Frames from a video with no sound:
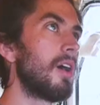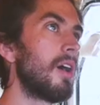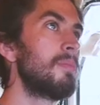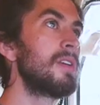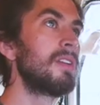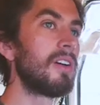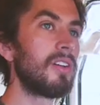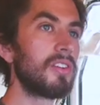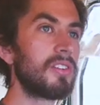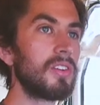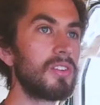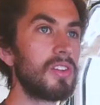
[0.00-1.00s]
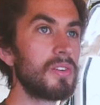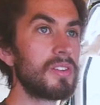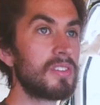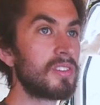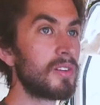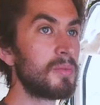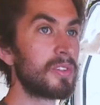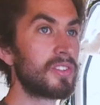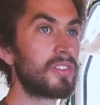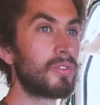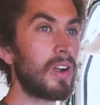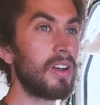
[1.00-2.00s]
I mean, also doing so
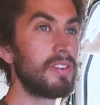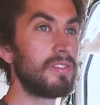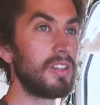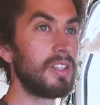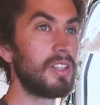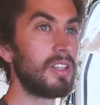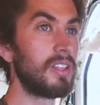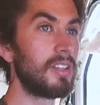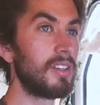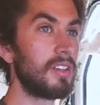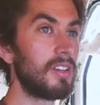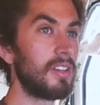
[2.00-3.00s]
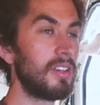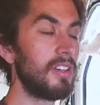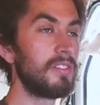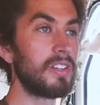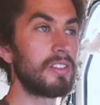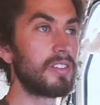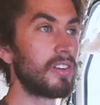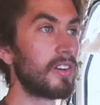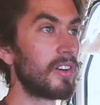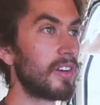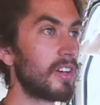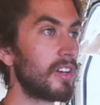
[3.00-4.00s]
much driving, even if
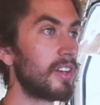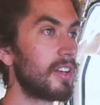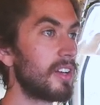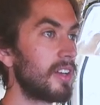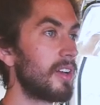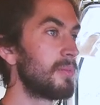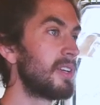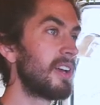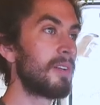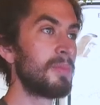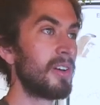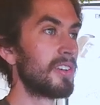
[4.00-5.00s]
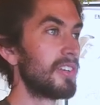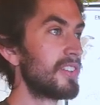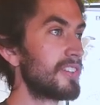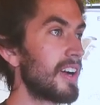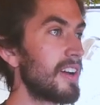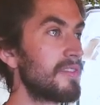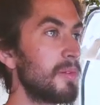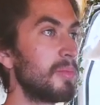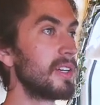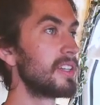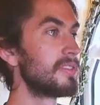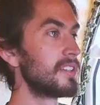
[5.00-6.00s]
you're I mean, I'm not a good driver,
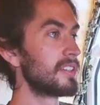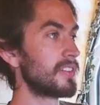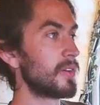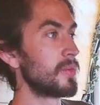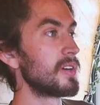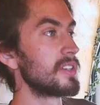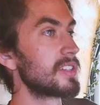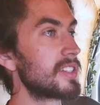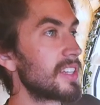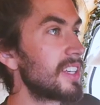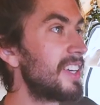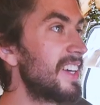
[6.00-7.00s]
but even if I was,